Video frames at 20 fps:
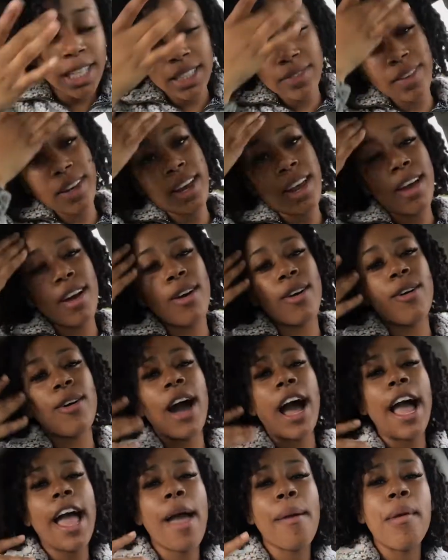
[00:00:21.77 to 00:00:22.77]
This video
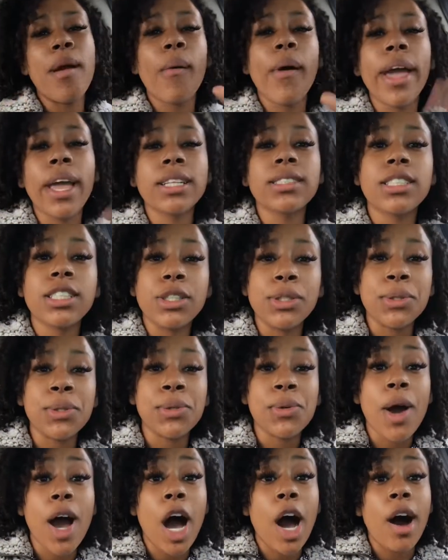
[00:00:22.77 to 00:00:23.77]
I have been waiting to
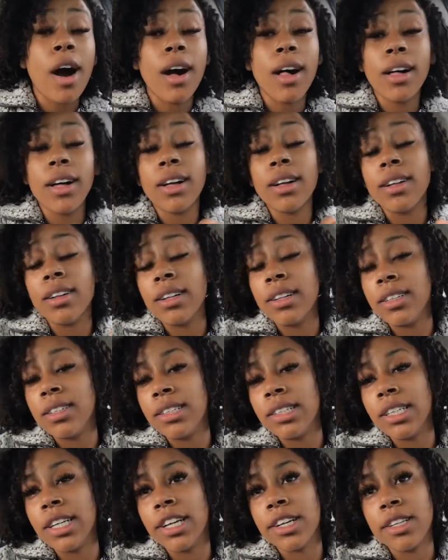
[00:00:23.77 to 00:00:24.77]
do
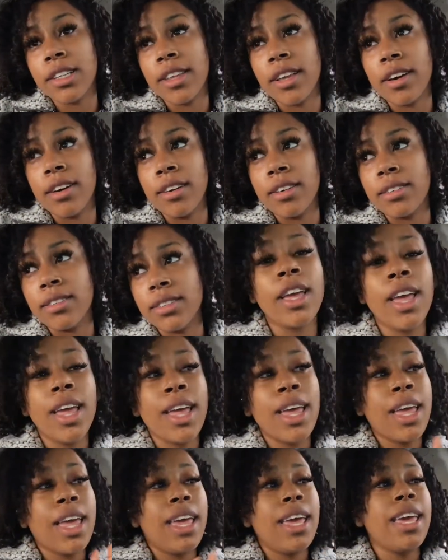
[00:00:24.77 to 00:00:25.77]
all year long.
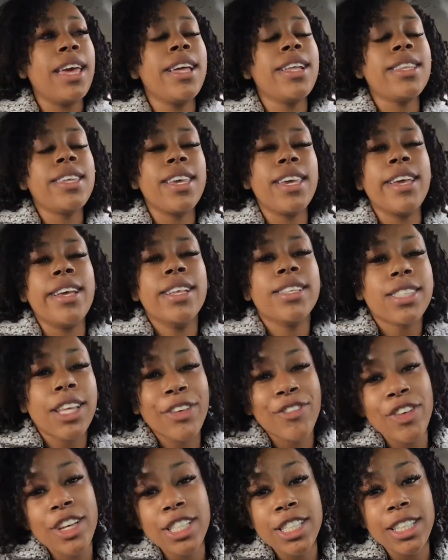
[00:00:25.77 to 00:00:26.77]
It is
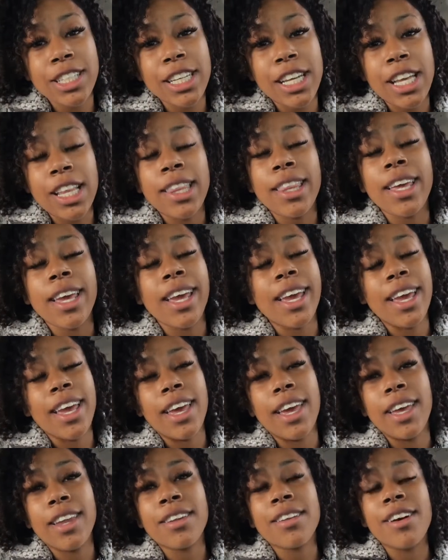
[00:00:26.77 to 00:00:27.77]
officially the
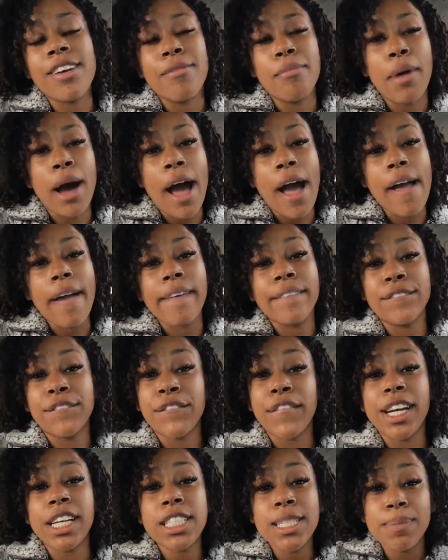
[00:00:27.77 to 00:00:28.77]
end of my
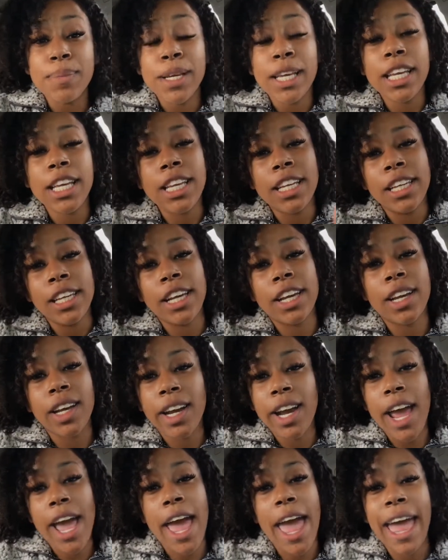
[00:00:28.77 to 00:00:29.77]
freshman
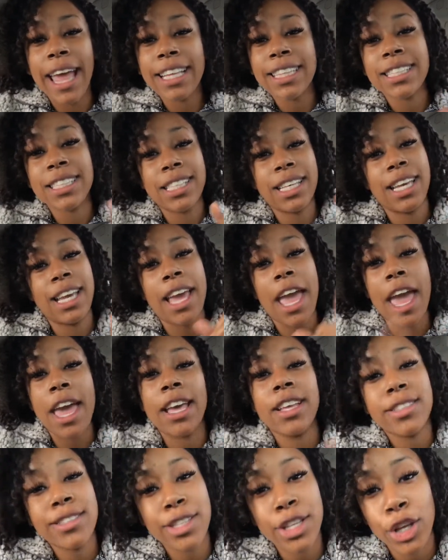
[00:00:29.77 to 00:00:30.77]
year at
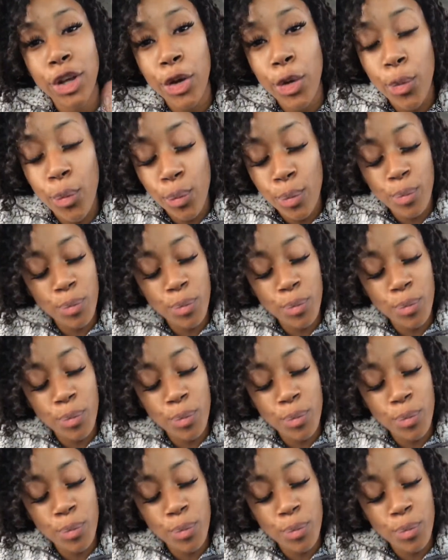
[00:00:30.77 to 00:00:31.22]
TSU.